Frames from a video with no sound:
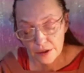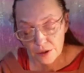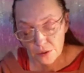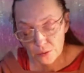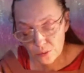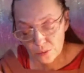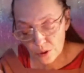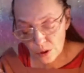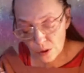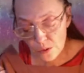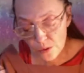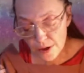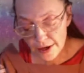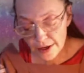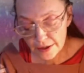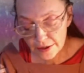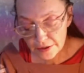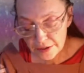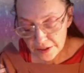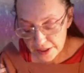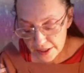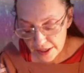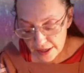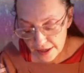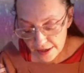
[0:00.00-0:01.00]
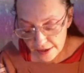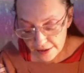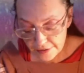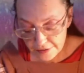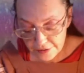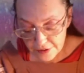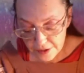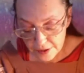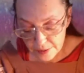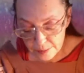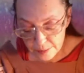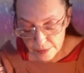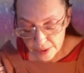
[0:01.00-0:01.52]
requiring half
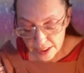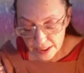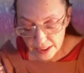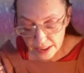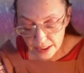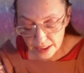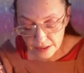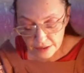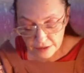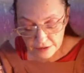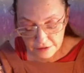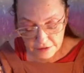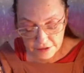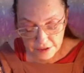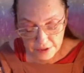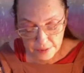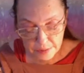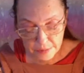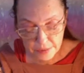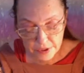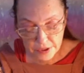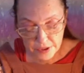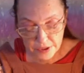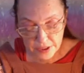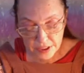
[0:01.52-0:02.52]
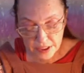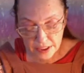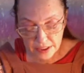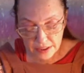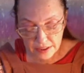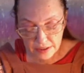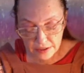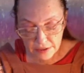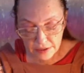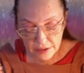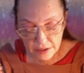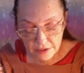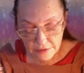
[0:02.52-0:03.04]
the money of building
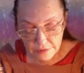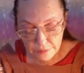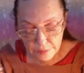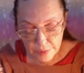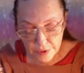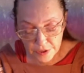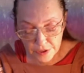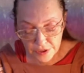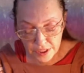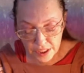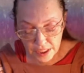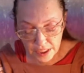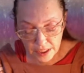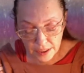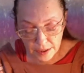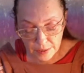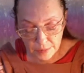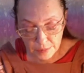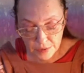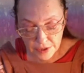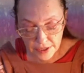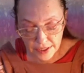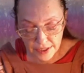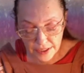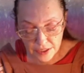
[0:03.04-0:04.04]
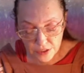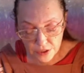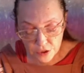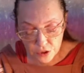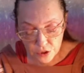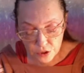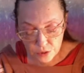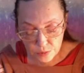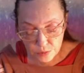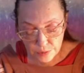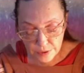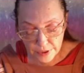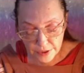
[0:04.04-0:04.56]
a brand
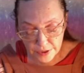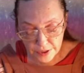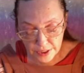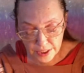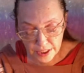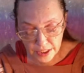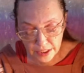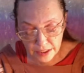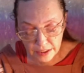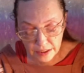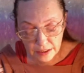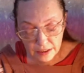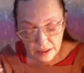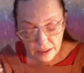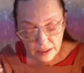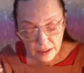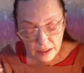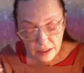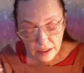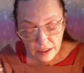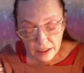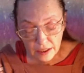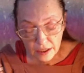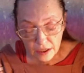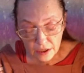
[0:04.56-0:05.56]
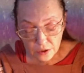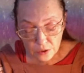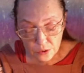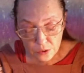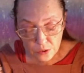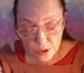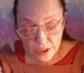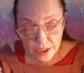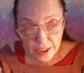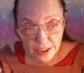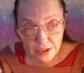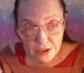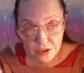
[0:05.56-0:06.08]
new building,
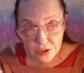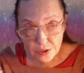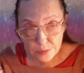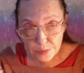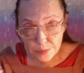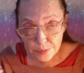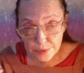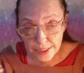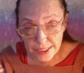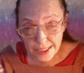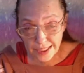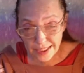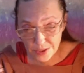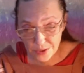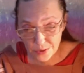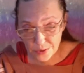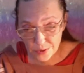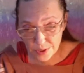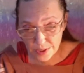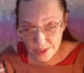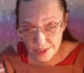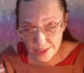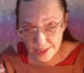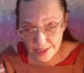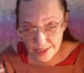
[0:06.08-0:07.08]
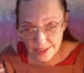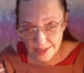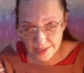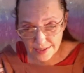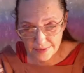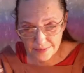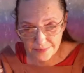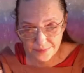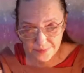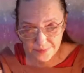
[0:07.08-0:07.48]
according to many sources.